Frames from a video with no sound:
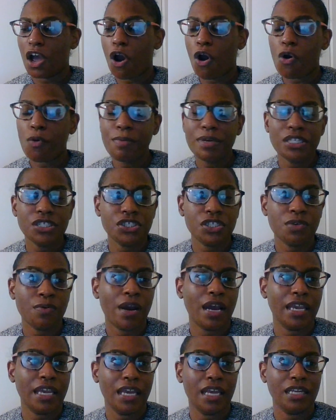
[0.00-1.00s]

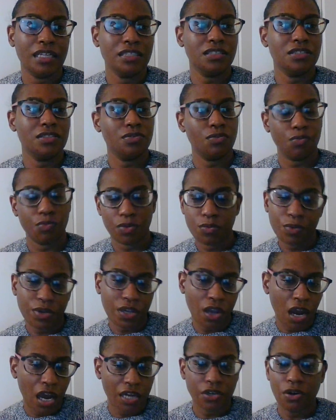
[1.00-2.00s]
OBGYNs, we
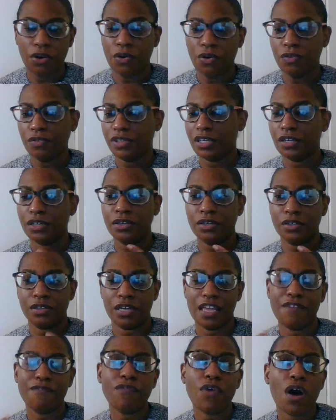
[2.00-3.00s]
all know they're
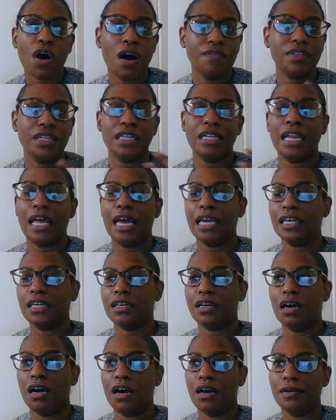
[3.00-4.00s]
involved in like
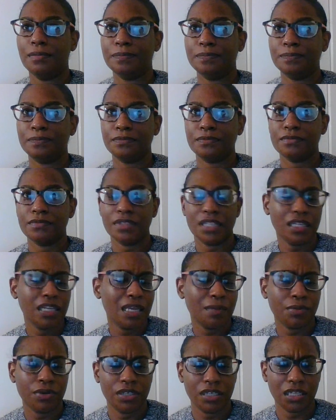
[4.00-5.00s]
the
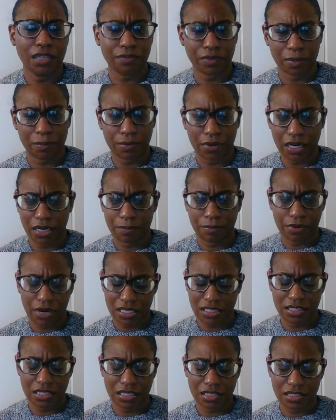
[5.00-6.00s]
labor and delivery
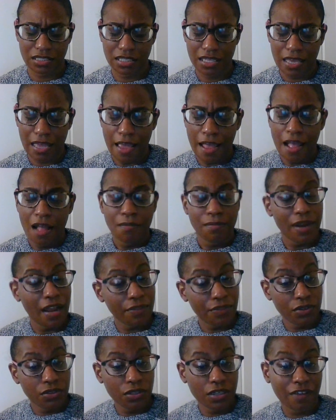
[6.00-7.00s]
process. But
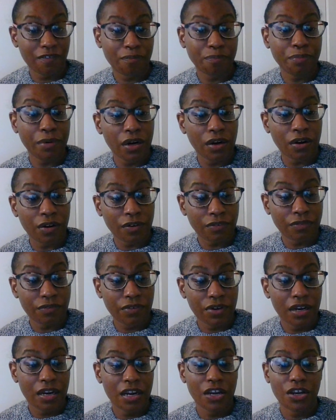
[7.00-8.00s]
after you give birth,
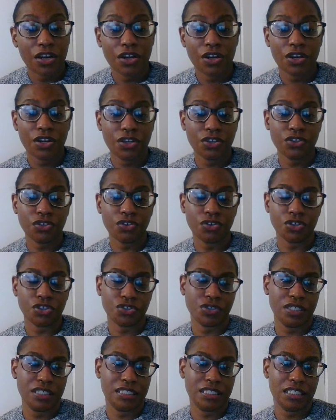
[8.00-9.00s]
you're
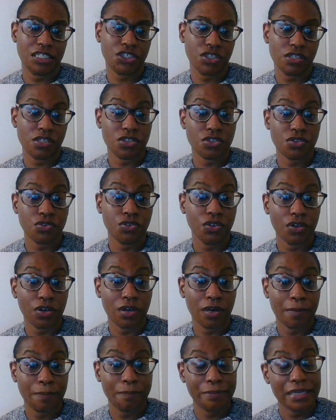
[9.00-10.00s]
transitioned to
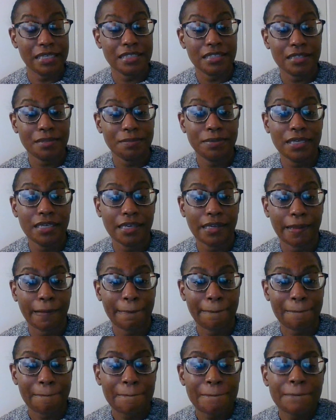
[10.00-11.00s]
your PCP.
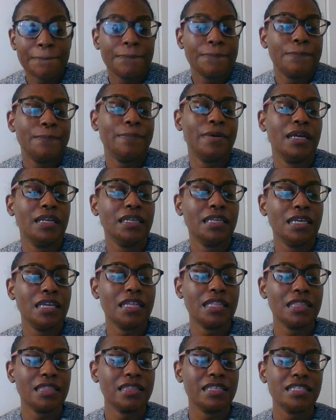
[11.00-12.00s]
But
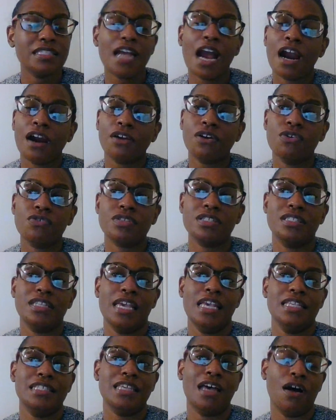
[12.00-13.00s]
this article
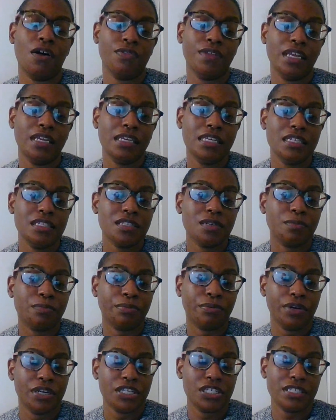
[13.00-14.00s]
states how they need to
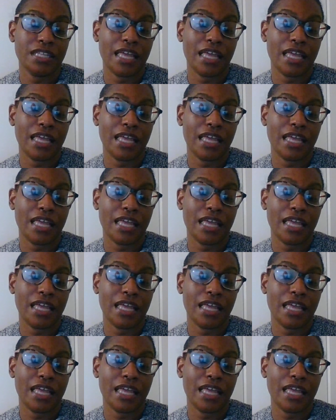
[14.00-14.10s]
bridge